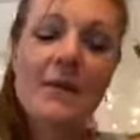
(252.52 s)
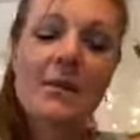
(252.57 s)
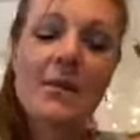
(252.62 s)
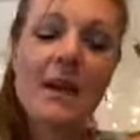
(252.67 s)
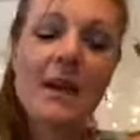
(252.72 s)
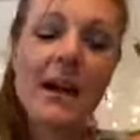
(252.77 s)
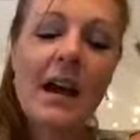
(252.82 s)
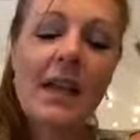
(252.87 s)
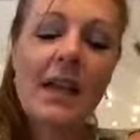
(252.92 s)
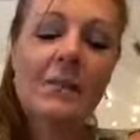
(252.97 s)

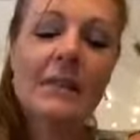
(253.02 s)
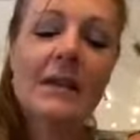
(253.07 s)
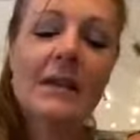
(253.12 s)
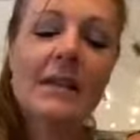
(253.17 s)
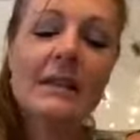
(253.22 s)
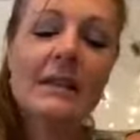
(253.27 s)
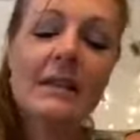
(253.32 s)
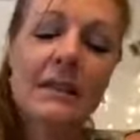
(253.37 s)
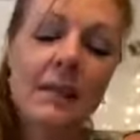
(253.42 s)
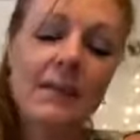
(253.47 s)
I've been
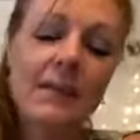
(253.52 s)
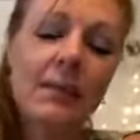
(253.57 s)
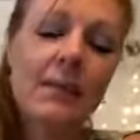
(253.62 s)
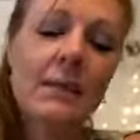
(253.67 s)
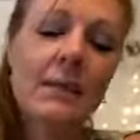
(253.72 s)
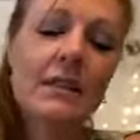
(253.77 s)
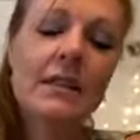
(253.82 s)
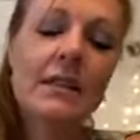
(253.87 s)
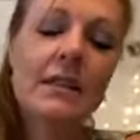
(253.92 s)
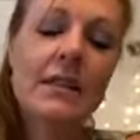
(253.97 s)
on several
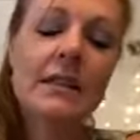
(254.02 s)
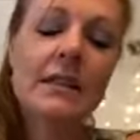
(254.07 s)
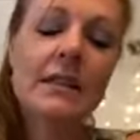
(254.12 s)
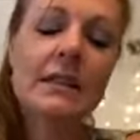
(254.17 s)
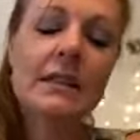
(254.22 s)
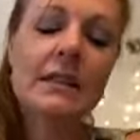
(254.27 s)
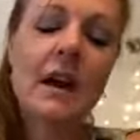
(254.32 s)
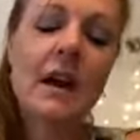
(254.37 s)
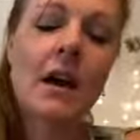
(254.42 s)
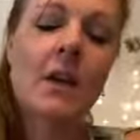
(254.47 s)

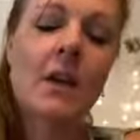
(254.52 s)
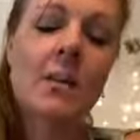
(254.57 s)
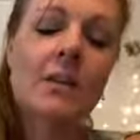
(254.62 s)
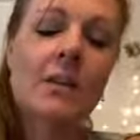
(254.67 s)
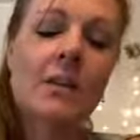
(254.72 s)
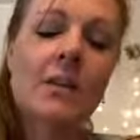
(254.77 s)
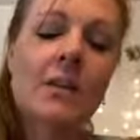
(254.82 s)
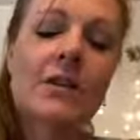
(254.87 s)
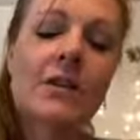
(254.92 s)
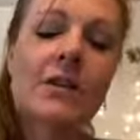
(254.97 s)
missions
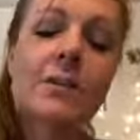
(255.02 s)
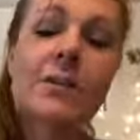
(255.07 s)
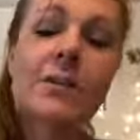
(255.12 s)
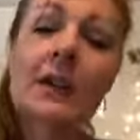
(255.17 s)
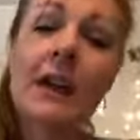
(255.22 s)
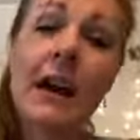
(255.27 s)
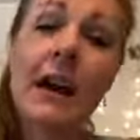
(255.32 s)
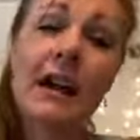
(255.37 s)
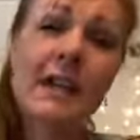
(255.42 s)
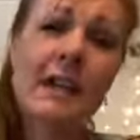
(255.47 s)
with the
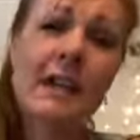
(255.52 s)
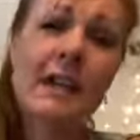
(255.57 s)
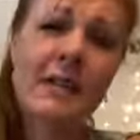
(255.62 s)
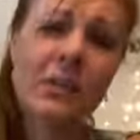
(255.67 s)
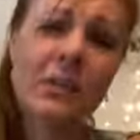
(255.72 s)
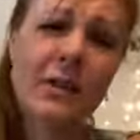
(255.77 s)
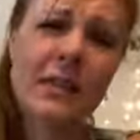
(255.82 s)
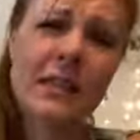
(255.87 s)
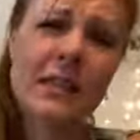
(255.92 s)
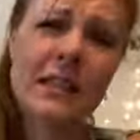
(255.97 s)
Pleiades and
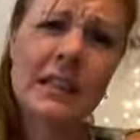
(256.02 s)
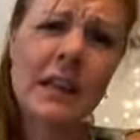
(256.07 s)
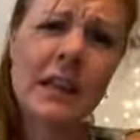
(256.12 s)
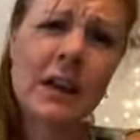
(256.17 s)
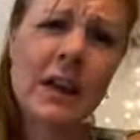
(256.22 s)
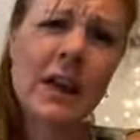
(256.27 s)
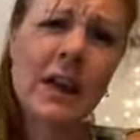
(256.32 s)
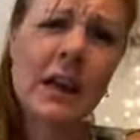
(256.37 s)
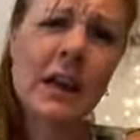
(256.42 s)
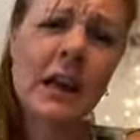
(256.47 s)
with the
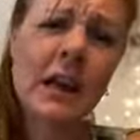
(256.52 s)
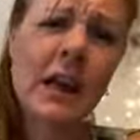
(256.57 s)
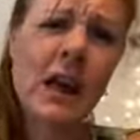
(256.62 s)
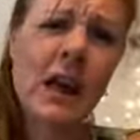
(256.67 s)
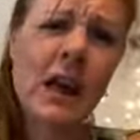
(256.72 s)
Sirian